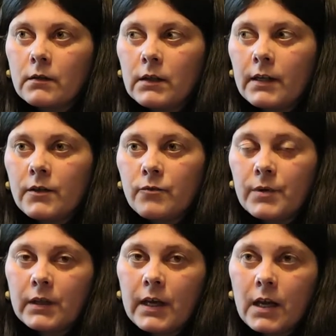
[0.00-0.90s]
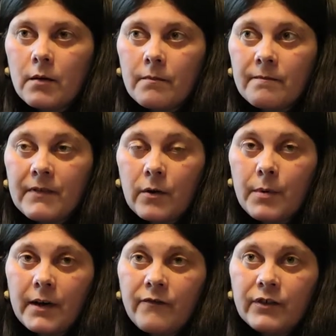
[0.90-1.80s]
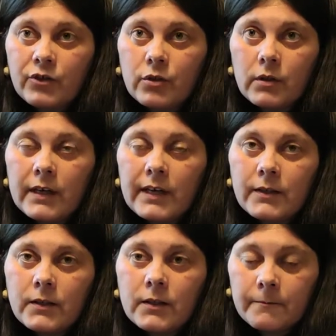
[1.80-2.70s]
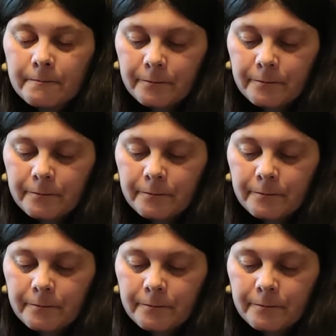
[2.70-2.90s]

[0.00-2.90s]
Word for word: that is really very beneficial is